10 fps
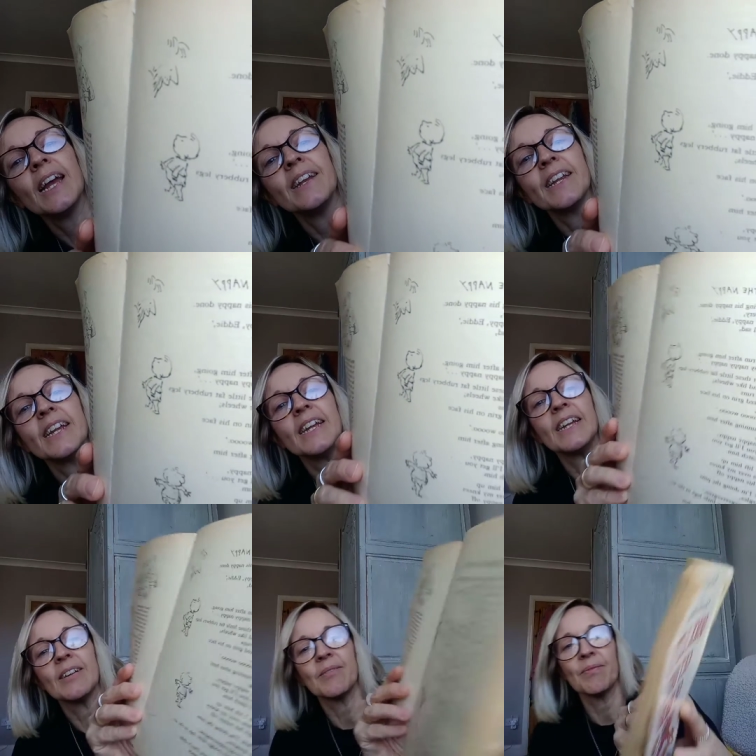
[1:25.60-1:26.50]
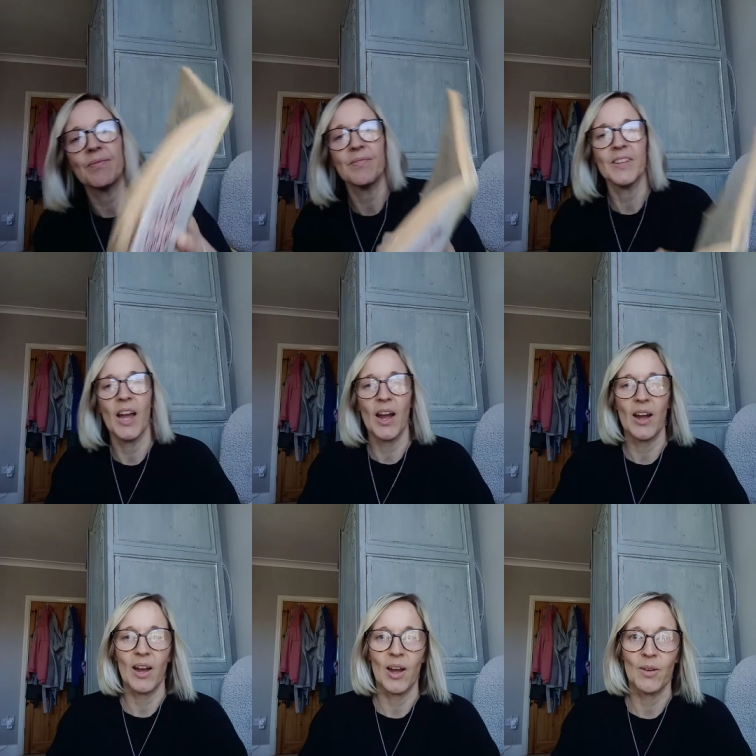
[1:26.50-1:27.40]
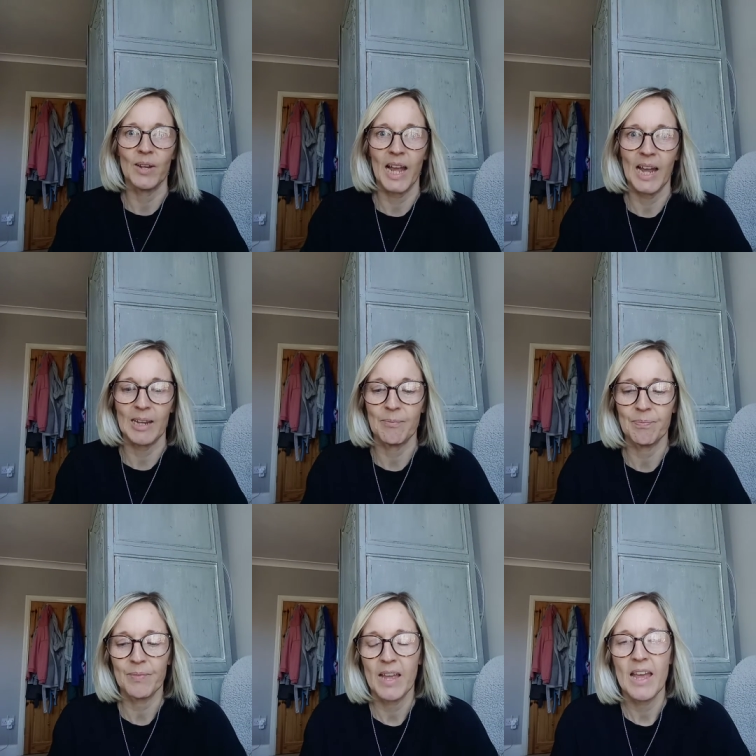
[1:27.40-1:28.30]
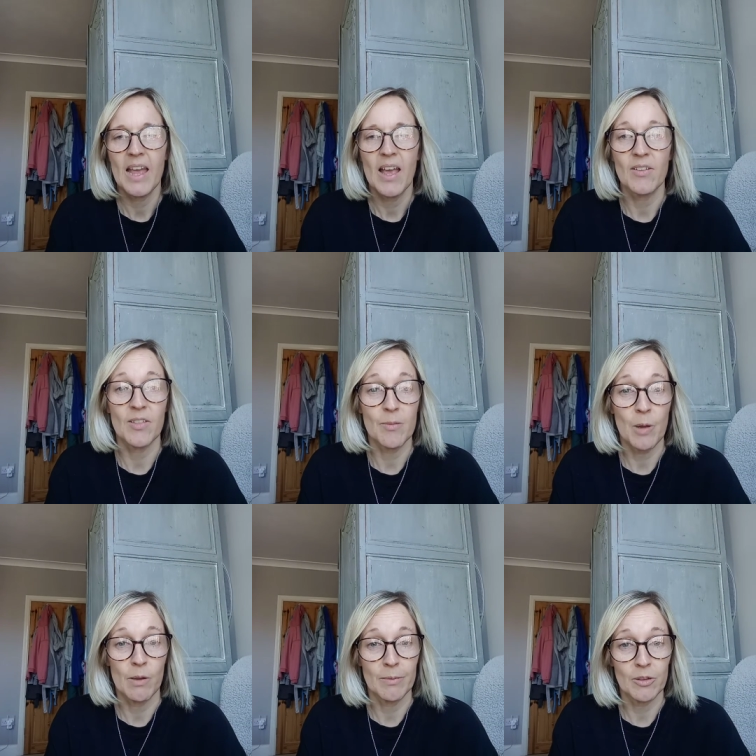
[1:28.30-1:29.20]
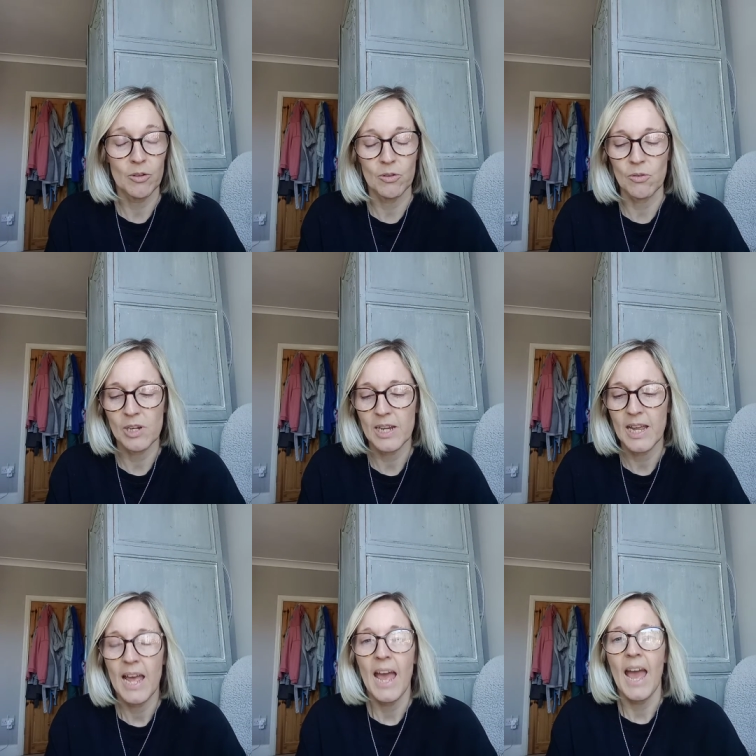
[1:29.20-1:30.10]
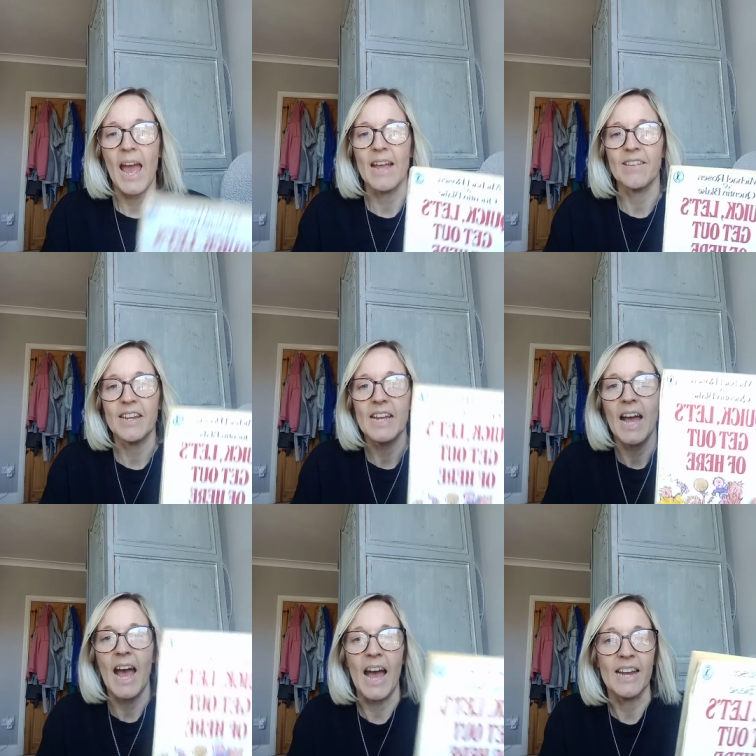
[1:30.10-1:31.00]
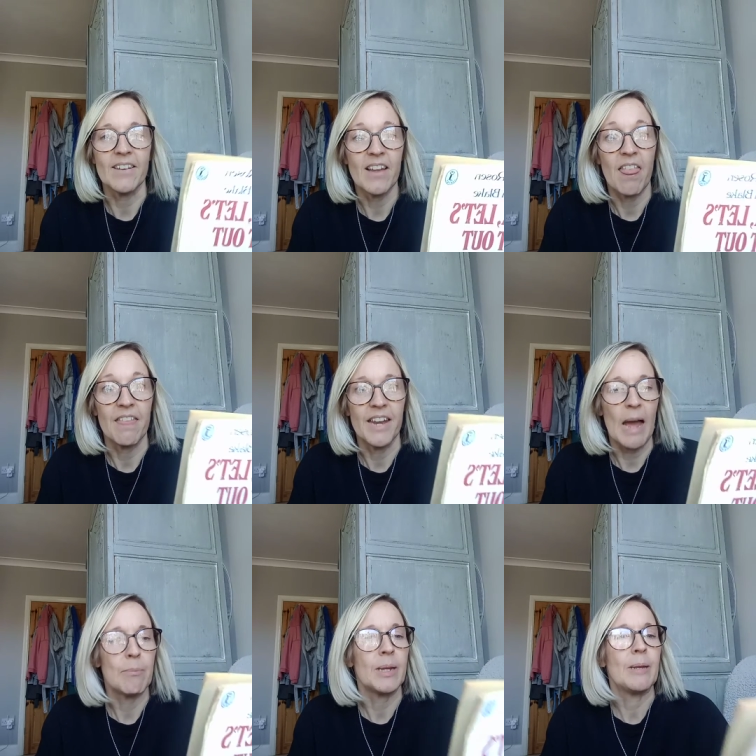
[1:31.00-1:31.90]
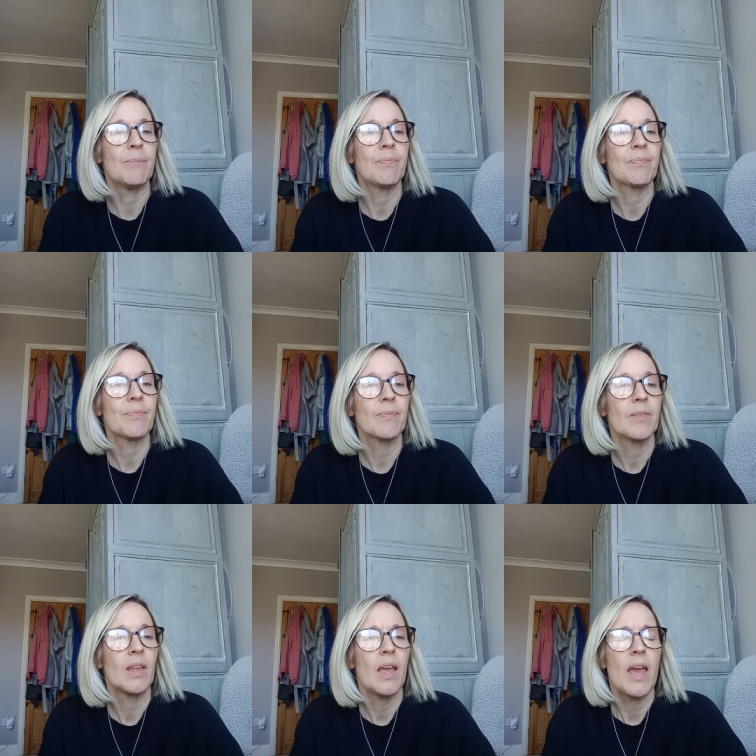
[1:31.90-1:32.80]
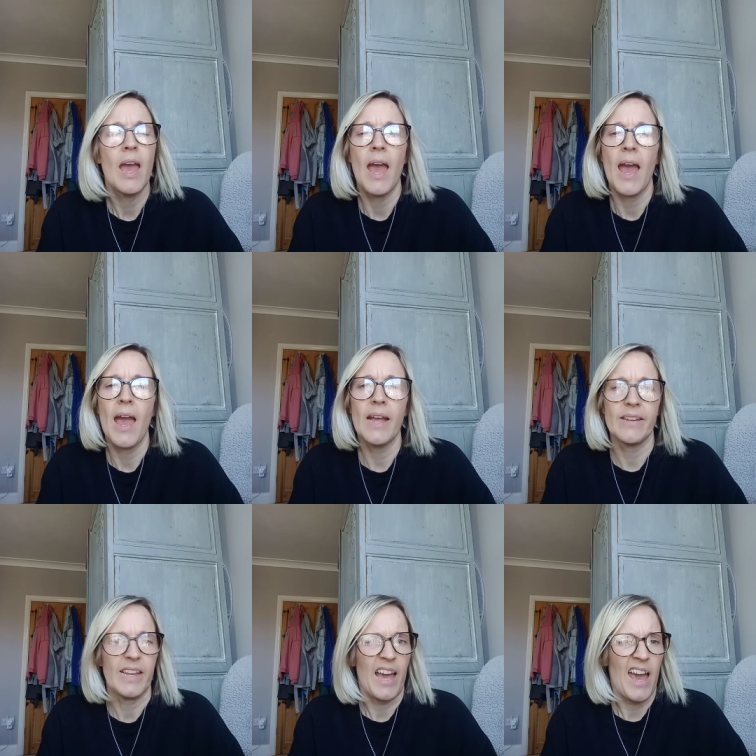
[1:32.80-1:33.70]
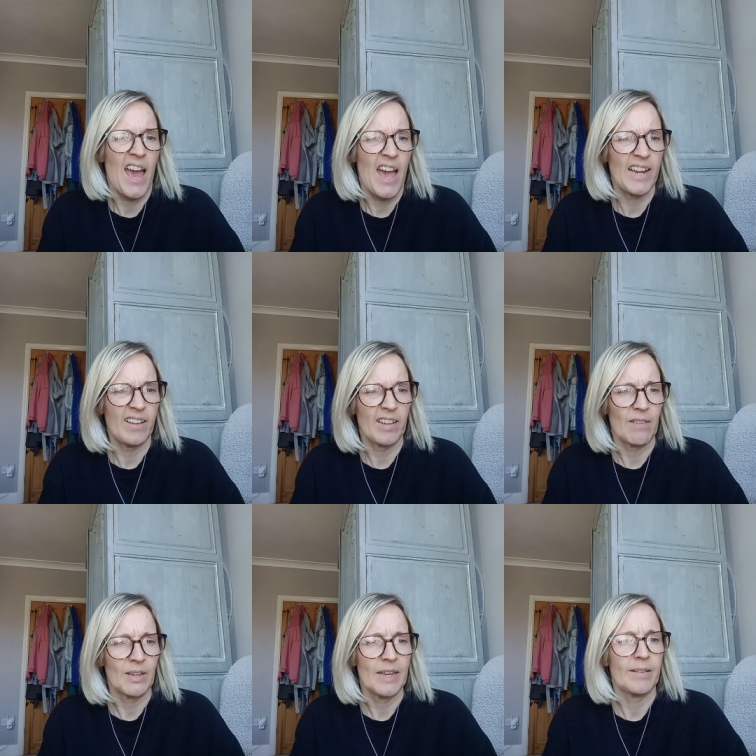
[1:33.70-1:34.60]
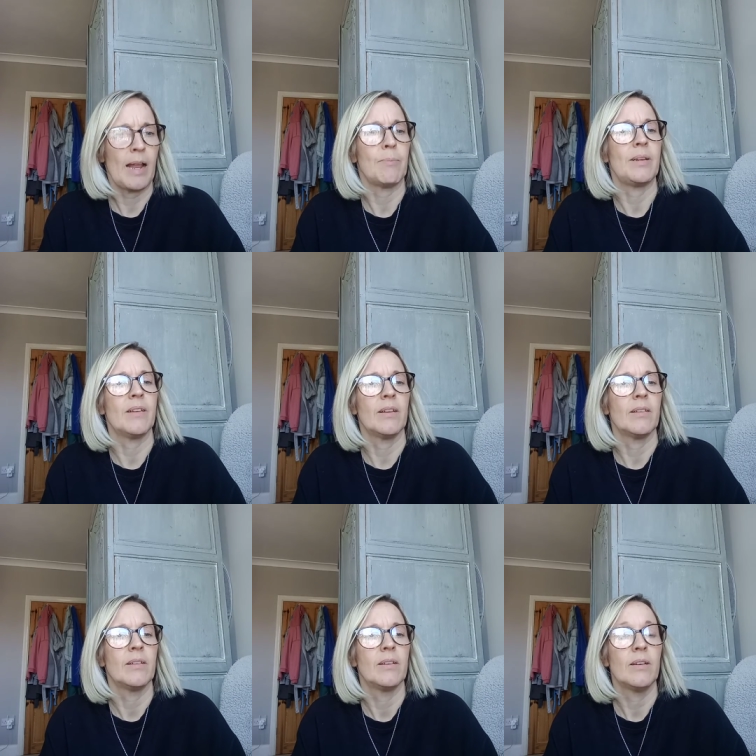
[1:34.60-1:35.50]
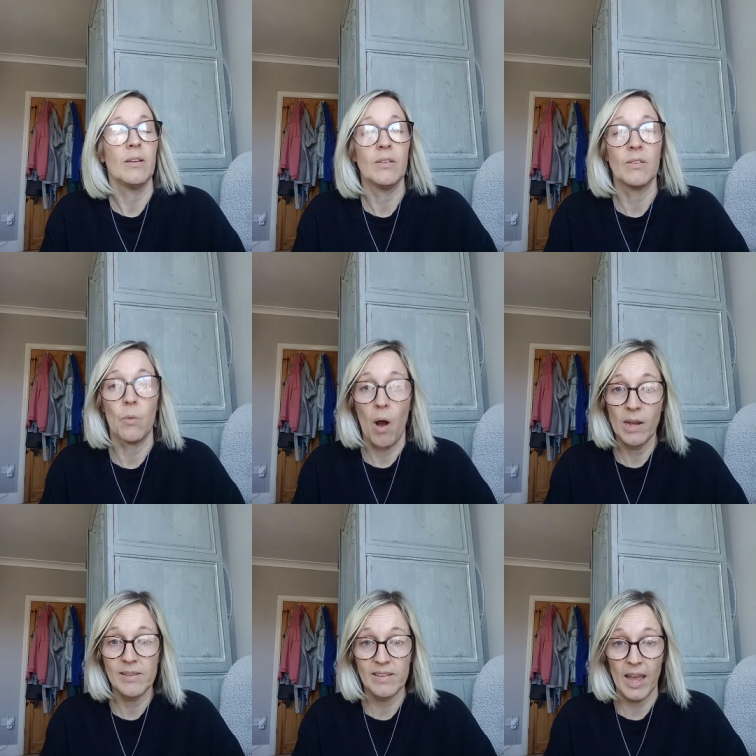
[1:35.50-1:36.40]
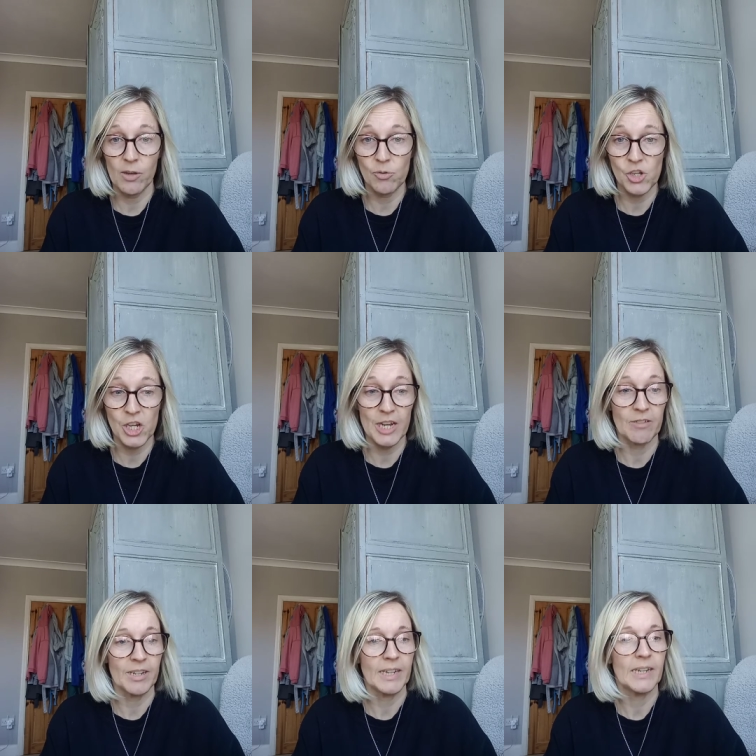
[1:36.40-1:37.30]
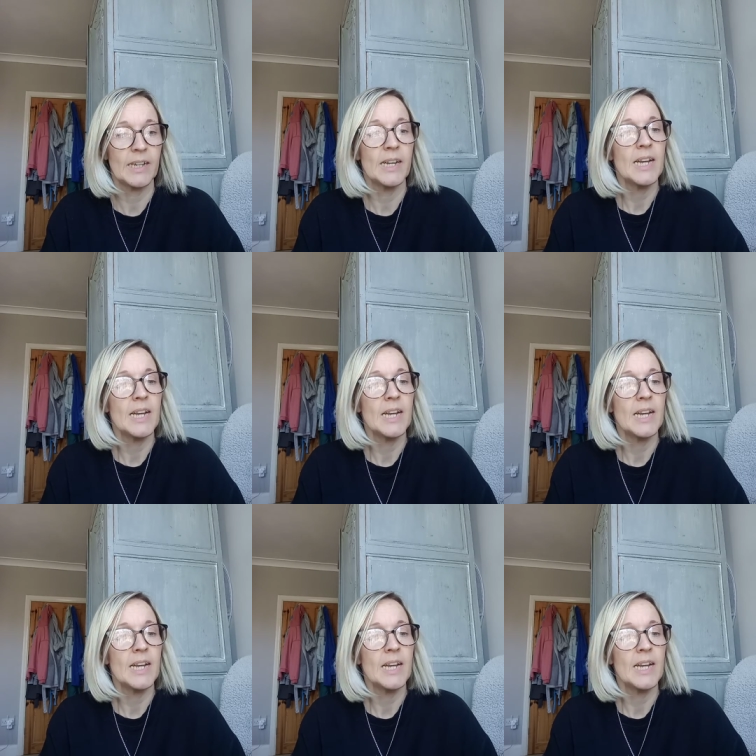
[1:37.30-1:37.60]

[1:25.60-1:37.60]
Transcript: Eddie. Okay, so this poem is called Eddie and the Nappy. Eddie hates having his nappy done, so I say all cheery,